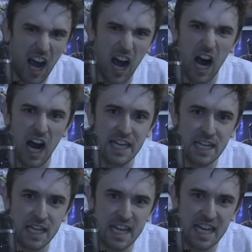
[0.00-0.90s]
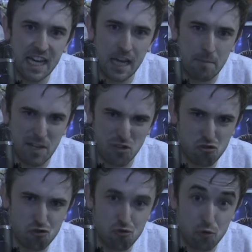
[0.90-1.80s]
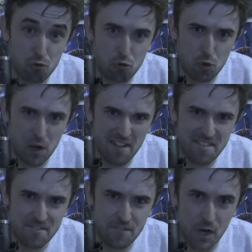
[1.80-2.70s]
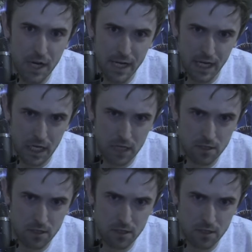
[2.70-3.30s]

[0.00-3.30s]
I am a true fan.